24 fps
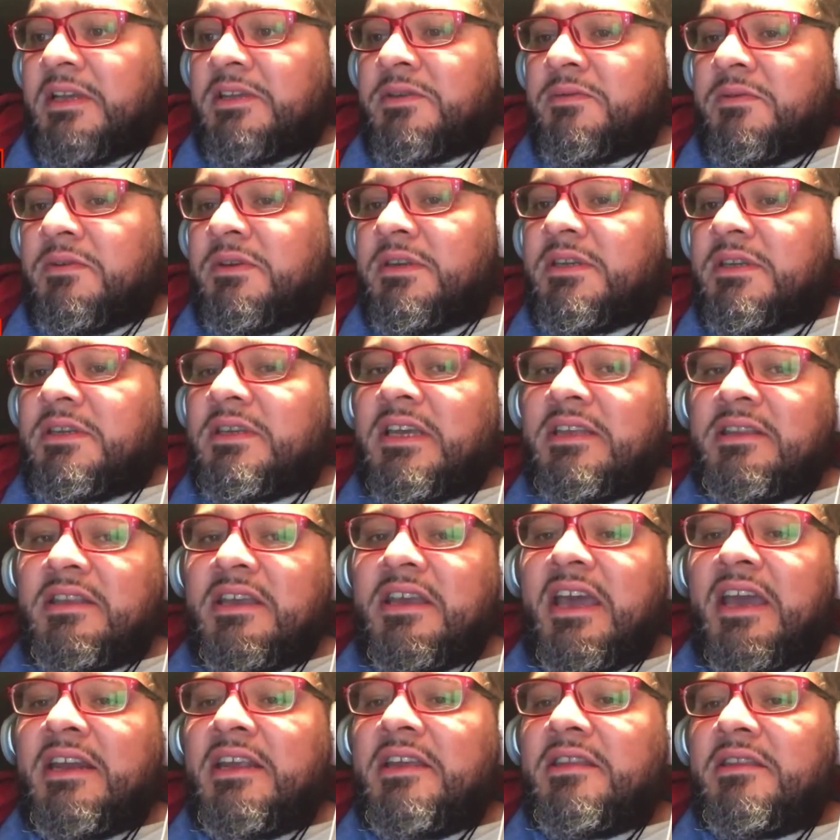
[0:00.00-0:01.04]
That's what it is. I
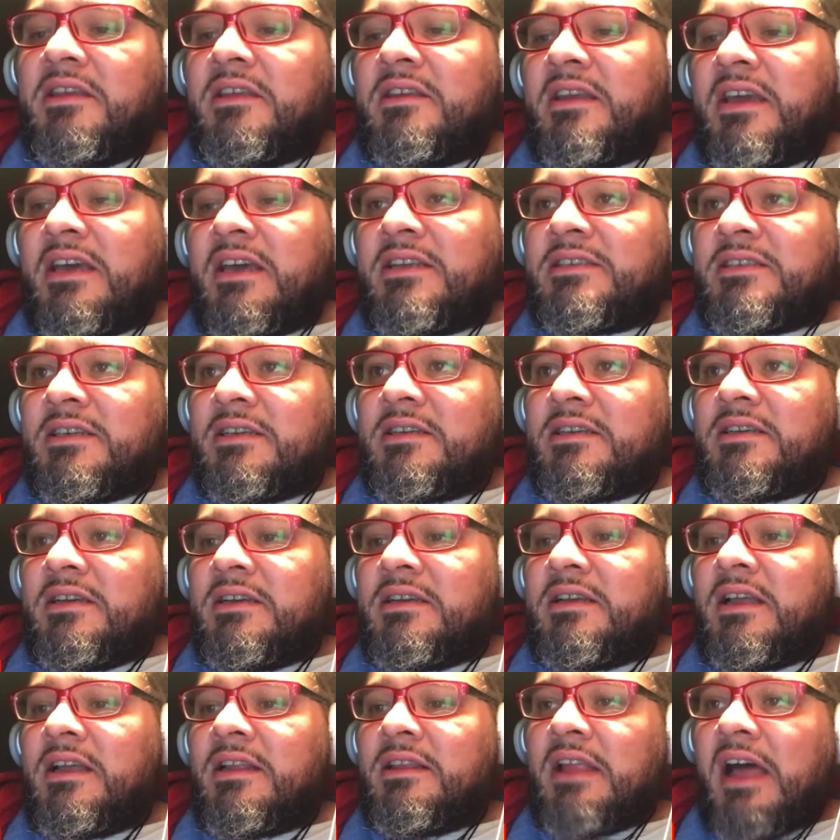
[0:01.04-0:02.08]
think anything that is a
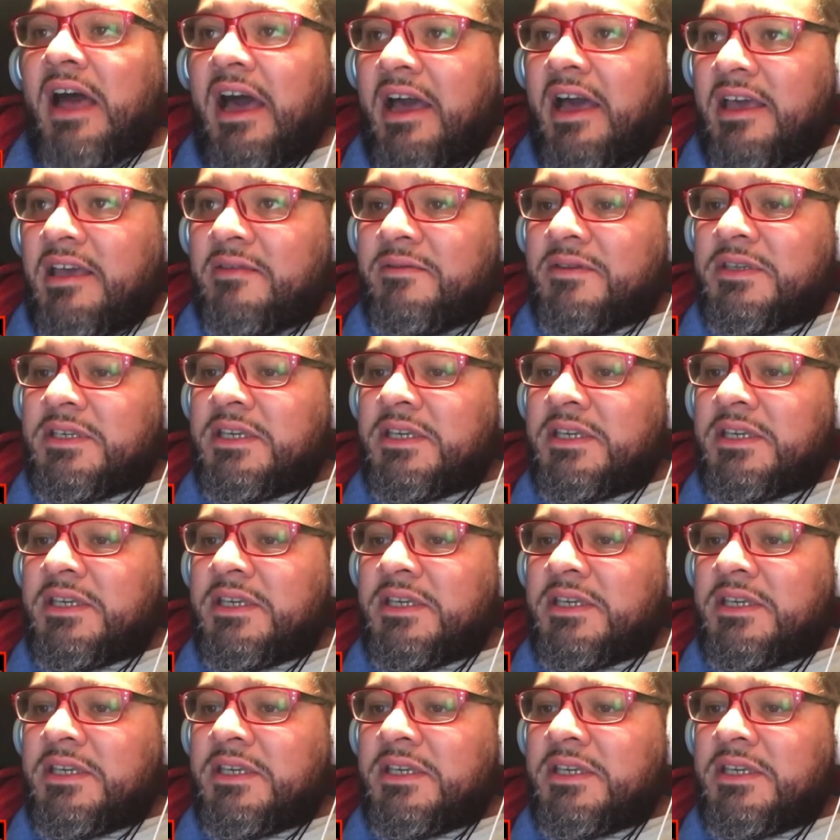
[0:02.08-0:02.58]
alive,